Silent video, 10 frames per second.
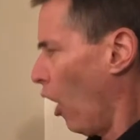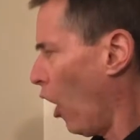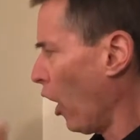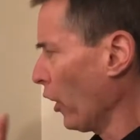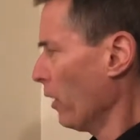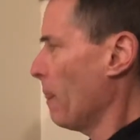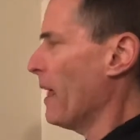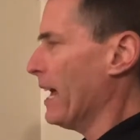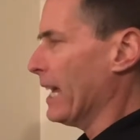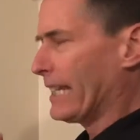are
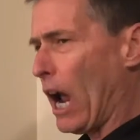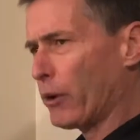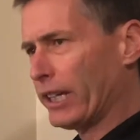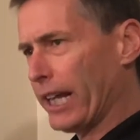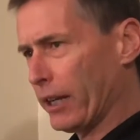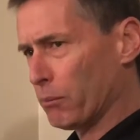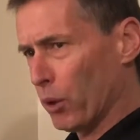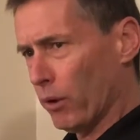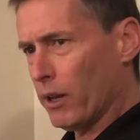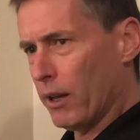
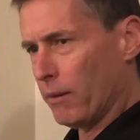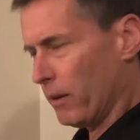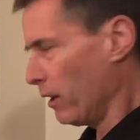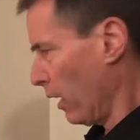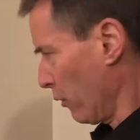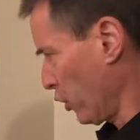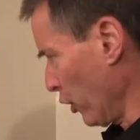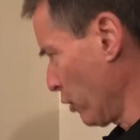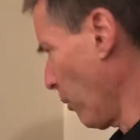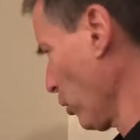calculatable. I'll show
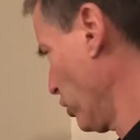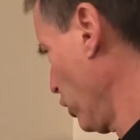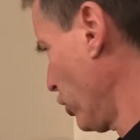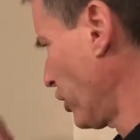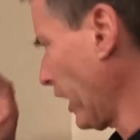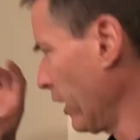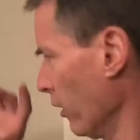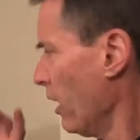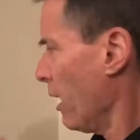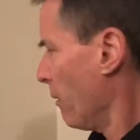you some models in just a second
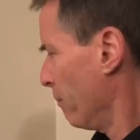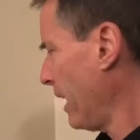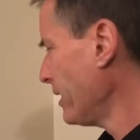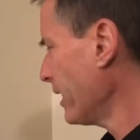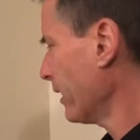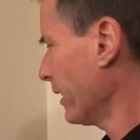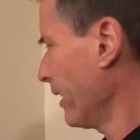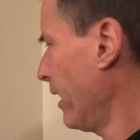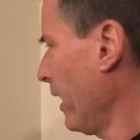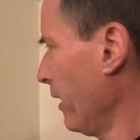here. Basically
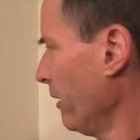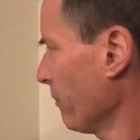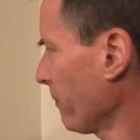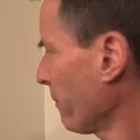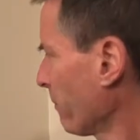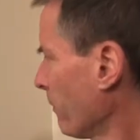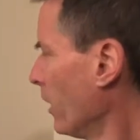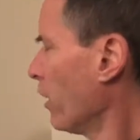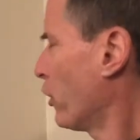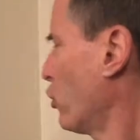then,
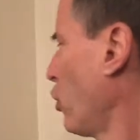the